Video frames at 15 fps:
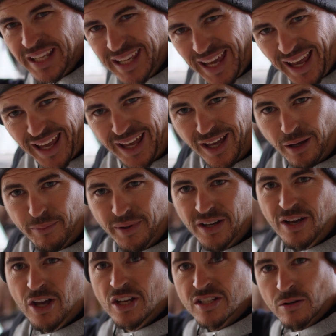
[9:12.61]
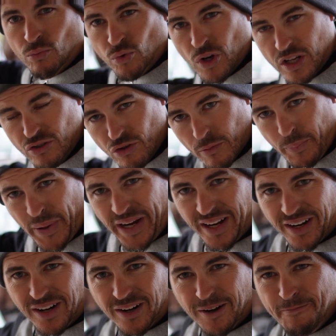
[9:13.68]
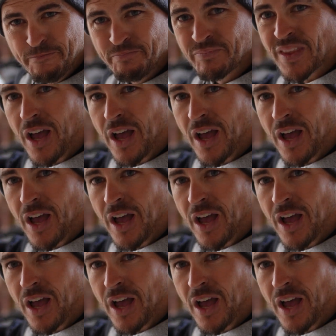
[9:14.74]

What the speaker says: the cab, some rust repair,